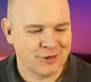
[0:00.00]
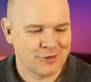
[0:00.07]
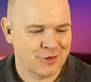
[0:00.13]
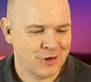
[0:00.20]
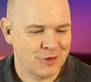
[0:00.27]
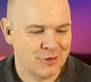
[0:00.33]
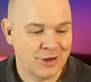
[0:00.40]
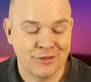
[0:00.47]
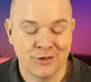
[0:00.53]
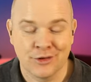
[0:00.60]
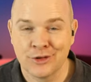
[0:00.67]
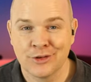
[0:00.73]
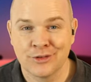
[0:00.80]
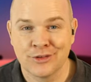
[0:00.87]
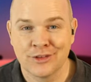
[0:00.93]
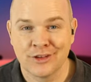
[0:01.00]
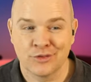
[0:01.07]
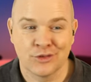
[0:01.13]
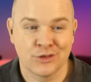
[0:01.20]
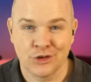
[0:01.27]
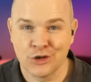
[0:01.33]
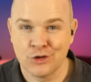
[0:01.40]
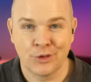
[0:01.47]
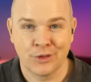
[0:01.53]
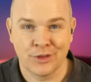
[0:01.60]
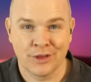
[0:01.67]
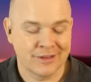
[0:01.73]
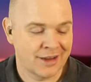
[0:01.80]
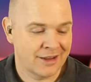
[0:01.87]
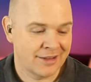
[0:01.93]
microphone if you're using this for Zoom or
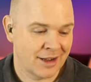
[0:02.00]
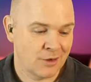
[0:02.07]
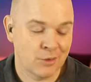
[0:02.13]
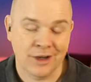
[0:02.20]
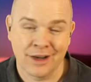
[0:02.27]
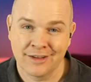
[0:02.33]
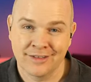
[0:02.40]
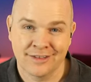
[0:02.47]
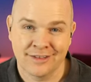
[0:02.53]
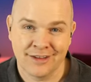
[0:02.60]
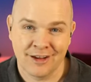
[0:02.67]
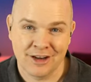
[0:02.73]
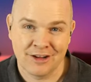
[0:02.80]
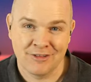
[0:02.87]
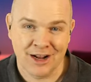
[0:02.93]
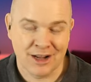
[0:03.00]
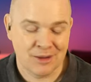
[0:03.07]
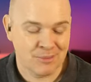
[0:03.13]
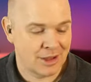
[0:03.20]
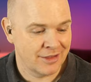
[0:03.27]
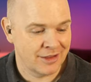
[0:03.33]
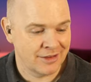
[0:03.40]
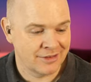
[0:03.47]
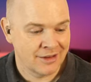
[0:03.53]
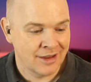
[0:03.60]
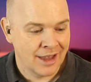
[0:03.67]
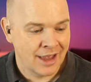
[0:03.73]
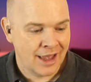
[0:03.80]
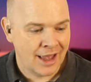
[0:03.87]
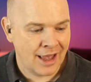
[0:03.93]
things like that. Wouldn't necessarily recommend this
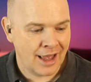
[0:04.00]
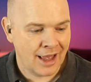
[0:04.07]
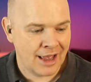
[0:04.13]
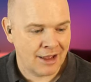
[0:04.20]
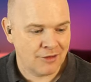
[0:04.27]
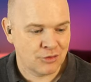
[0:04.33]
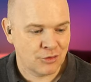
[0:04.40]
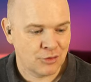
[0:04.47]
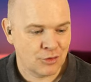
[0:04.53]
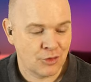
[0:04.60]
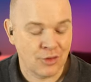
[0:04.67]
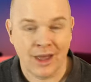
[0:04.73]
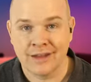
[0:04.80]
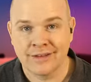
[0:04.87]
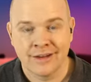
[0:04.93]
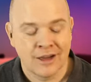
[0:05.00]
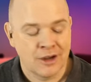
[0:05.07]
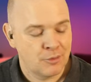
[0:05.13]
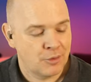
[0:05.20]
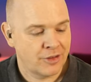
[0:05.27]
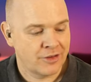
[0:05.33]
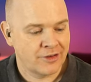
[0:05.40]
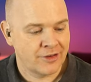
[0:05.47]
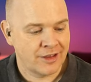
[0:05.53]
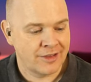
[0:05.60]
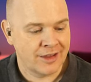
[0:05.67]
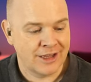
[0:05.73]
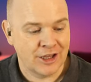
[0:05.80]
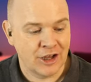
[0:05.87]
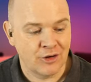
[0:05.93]
uh, for that, but
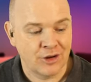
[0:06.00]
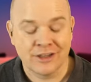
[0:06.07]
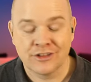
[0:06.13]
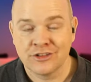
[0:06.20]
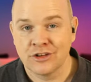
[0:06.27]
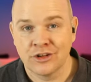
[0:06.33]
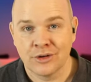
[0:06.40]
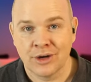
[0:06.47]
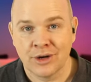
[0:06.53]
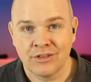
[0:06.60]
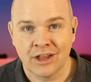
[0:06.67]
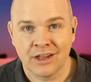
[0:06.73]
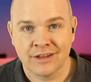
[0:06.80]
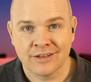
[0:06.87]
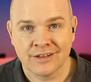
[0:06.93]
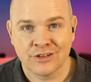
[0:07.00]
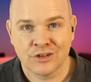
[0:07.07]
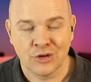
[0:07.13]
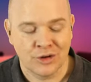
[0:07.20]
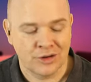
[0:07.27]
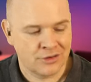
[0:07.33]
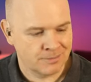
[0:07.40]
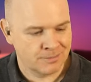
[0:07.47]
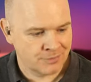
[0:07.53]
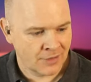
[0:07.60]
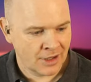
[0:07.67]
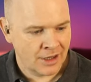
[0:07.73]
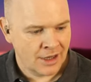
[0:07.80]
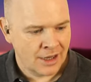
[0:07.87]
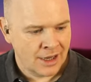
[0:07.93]
uh, there you go. At least you do have that choice.
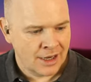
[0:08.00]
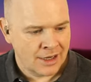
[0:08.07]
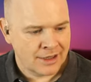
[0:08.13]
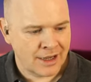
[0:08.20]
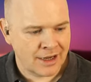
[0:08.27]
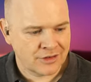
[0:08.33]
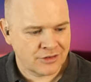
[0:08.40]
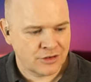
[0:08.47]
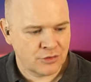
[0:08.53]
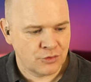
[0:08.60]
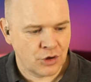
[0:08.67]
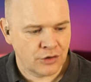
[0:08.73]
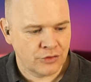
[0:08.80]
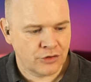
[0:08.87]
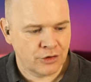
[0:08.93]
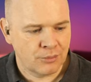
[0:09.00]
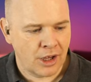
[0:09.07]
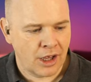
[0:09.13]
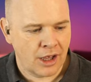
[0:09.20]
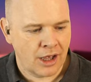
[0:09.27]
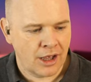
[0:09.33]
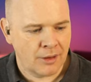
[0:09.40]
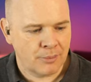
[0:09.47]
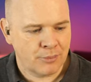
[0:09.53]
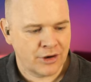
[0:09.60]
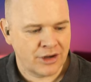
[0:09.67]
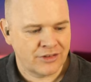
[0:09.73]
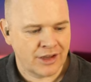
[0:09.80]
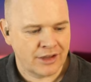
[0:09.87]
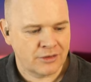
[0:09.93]
Next, you've got some uh,
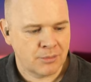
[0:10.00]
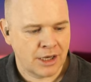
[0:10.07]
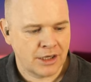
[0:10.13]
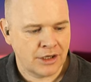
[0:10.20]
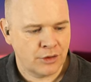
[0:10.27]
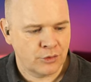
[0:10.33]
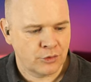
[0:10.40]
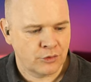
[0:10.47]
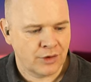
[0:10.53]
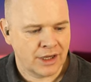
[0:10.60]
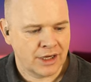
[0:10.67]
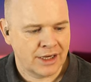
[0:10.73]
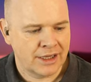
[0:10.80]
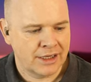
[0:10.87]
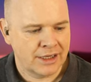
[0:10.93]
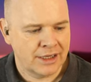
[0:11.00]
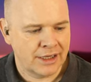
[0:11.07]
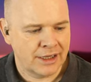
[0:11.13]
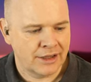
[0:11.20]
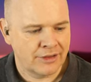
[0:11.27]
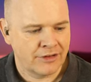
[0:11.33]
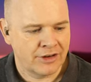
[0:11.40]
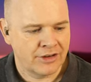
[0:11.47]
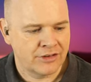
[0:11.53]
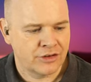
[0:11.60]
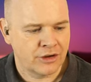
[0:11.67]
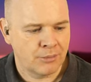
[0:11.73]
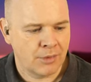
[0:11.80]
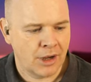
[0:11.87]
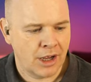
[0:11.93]
presets menu. So if I click in here, there is
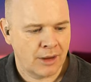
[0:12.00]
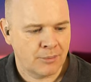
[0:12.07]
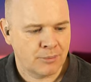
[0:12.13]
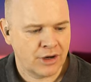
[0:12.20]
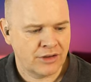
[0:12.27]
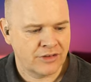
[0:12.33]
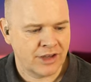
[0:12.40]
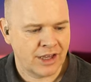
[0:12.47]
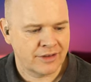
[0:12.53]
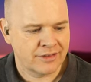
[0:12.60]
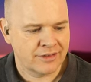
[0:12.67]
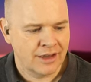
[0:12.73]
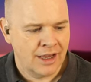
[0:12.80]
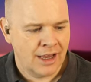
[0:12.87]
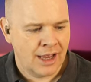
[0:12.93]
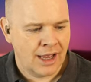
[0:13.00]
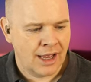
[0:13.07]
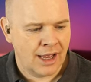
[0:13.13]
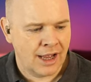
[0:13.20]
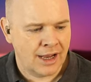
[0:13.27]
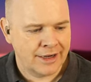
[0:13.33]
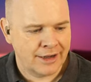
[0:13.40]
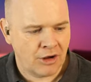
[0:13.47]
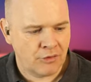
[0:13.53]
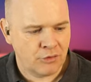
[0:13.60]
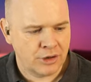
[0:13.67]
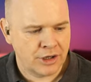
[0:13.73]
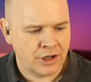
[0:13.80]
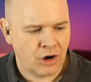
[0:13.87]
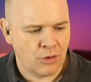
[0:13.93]
some uh, presets. Uh, now,
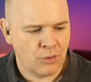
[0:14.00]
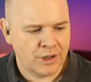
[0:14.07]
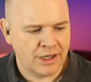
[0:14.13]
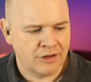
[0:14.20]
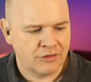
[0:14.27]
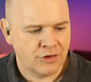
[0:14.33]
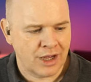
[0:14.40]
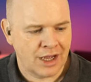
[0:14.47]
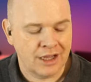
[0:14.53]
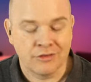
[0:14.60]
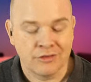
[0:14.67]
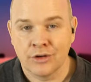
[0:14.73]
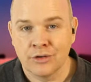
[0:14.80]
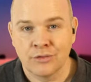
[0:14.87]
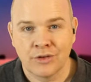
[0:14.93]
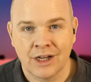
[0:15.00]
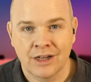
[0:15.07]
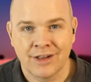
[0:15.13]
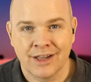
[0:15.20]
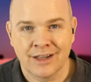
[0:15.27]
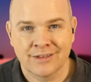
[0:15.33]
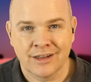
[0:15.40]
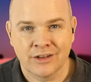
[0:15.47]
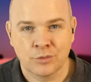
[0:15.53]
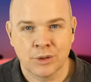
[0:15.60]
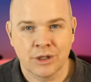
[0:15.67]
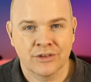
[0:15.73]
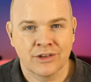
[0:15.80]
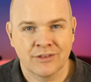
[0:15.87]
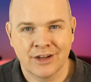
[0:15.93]
I've already got one here for iPhone 5
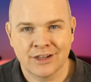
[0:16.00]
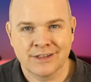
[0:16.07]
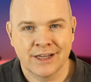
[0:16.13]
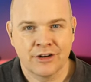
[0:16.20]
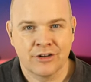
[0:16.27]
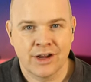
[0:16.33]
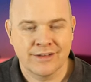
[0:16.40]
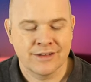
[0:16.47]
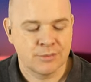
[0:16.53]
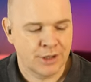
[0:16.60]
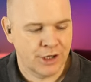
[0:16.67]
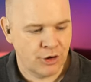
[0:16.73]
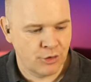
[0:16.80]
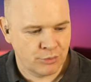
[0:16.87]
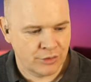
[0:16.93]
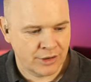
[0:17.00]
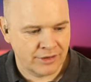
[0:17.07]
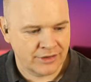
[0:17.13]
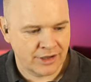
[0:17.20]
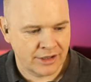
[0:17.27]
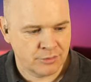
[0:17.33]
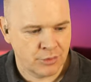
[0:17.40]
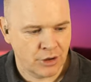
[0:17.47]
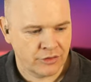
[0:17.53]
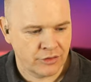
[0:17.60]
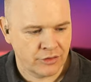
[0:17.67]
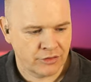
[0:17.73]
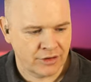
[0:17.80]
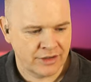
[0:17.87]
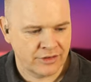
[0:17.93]
XS because I've actually created my own preset,
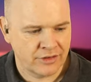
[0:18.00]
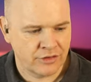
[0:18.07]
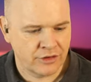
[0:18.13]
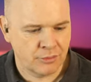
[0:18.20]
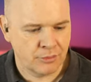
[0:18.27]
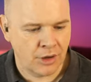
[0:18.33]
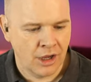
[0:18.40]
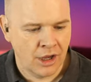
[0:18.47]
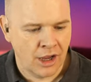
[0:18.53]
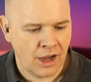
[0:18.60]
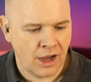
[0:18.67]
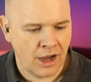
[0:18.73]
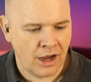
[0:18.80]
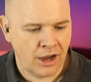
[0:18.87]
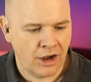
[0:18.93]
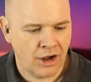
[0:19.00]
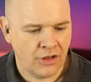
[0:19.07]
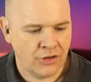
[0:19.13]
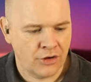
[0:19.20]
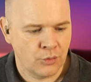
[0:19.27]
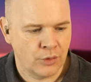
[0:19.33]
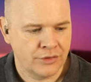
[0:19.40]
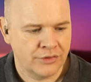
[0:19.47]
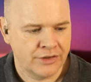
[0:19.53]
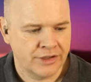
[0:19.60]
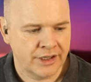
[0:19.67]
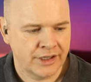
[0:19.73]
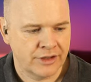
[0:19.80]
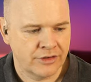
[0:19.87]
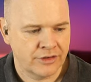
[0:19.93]
but there is some uh, other ones
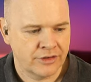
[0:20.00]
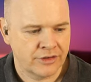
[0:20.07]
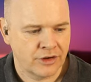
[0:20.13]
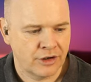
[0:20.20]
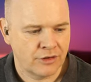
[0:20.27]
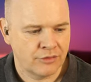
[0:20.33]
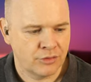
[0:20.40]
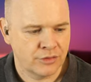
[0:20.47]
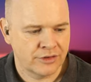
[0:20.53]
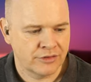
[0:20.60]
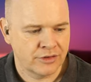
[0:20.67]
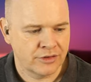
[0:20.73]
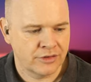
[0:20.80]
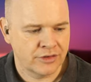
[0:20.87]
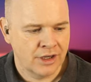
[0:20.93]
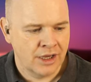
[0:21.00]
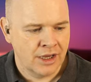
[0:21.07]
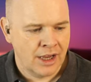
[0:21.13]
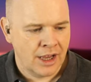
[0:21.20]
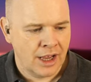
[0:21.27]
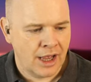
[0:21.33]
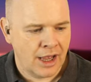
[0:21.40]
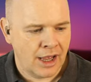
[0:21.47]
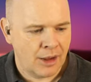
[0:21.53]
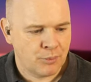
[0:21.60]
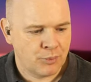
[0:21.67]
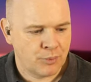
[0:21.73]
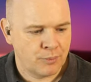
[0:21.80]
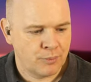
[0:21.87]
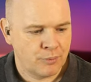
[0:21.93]
here that are for different
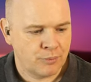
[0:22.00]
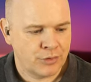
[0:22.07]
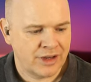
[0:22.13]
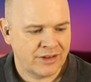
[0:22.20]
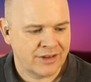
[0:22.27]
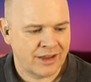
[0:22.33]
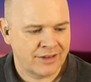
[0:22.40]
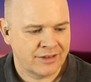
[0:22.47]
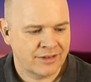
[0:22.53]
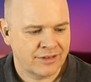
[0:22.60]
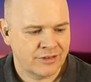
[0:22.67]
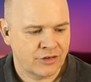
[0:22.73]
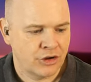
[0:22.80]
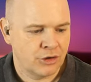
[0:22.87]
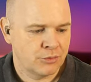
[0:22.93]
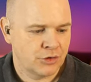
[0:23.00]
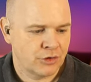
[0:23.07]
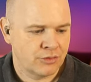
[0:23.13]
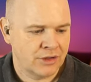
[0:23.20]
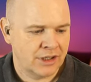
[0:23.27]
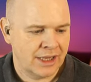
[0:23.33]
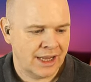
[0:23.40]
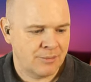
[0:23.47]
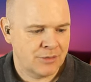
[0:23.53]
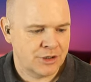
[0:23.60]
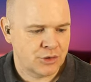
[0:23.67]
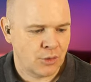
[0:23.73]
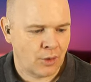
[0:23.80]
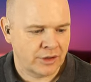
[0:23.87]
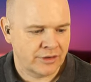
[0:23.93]
uh, presets in terms of the
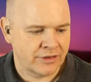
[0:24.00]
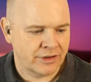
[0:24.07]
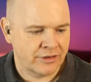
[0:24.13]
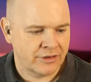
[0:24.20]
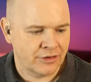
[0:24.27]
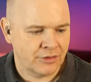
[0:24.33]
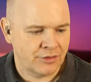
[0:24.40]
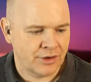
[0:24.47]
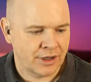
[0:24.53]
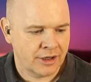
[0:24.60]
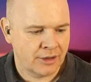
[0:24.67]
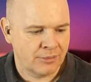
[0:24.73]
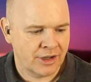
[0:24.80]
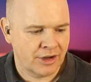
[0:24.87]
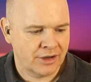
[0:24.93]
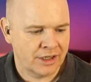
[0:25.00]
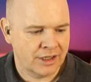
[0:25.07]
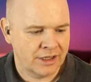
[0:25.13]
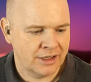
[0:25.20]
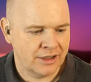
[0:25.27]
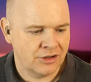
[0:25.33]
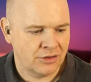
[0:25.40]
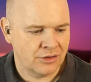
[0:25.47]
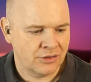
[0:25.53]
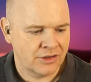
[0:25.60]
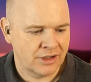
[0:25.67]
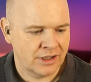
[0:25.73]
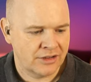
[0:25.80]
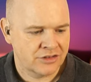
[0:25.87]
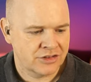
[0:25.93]
image quality. So if I come down here, you can
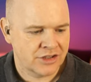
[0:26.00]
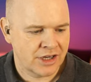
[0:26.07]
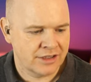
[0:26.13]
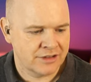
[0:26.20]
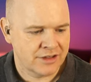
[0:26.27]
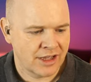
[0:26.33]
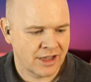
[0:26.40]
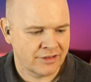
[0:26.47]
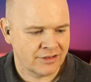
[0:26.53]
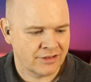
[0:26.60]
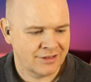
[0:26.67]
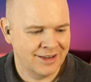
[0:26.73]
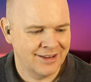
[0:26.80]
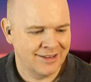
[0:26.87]
see it's changed that.